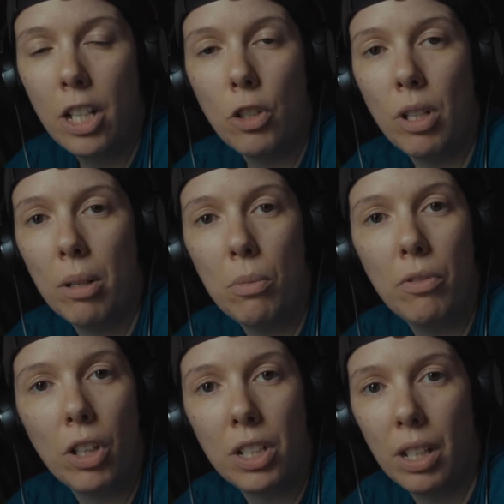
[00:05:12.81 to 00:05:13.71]
You can't
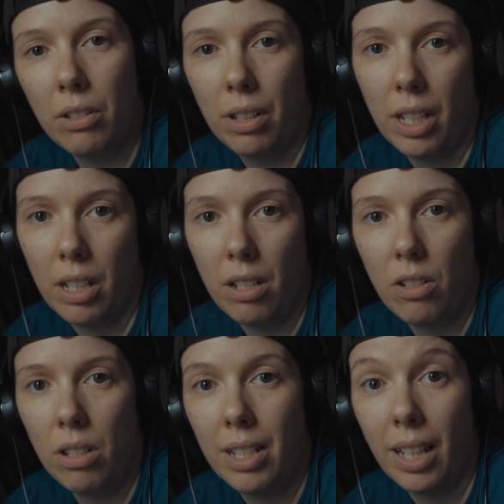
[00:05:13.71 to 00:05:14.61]
move on to other things
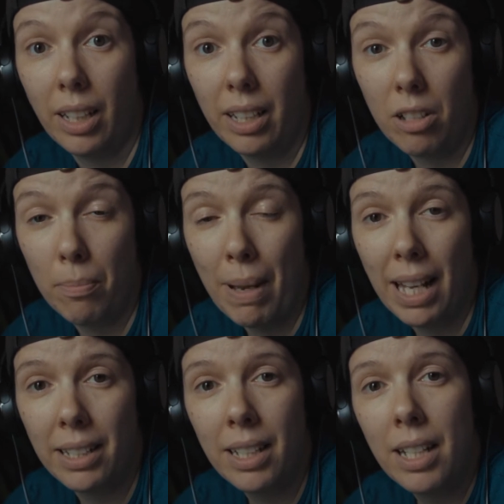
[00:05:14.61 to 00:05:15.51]
until the deadlines are
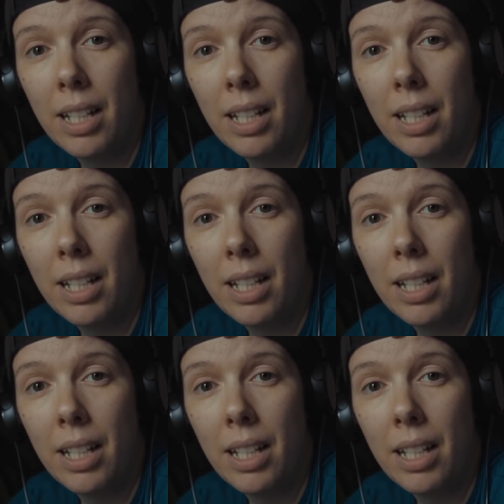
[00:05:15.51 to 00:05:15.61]
met.